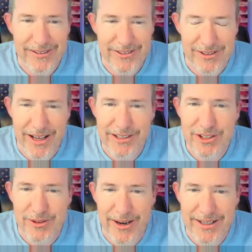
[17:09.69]
There's a lot of
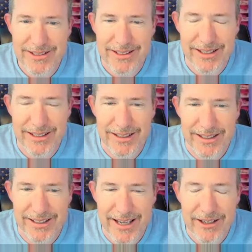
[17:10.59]
stress. And
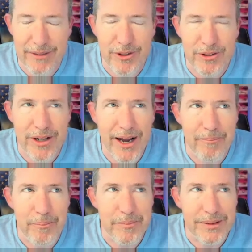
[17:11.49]
again, if you're not
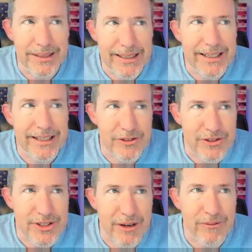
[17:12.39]
leading
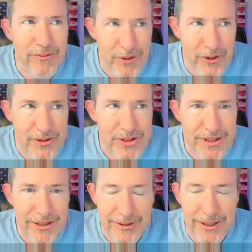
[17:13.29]
yourself
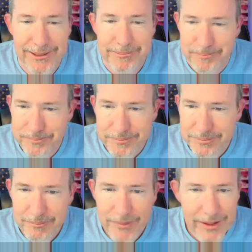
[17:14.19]
first, right?
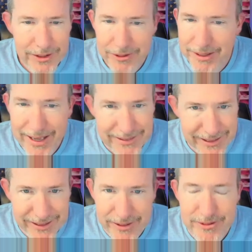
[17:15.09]
You can't
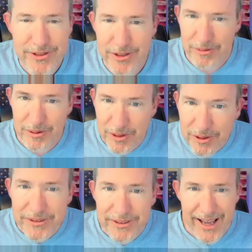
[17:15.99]
lead others. So you
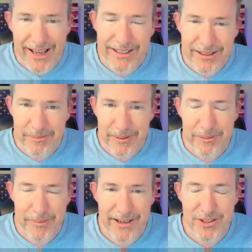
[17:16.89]
learn that in
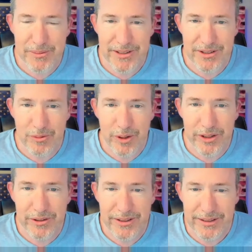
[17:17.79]
middle management to where
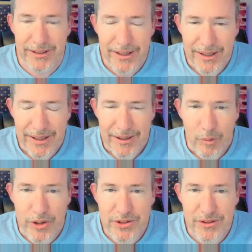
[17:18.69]
you can,
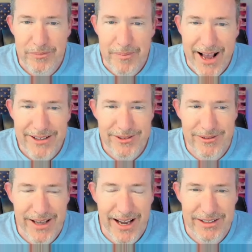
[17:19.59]
once you've
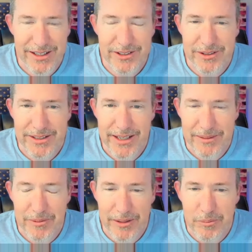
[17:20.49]
mastered that, then you can
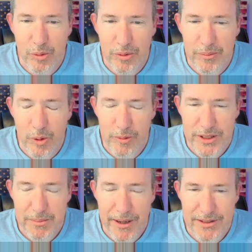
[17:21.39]
take on more and more
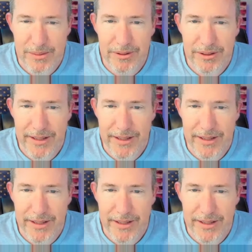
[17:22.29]
responsibility.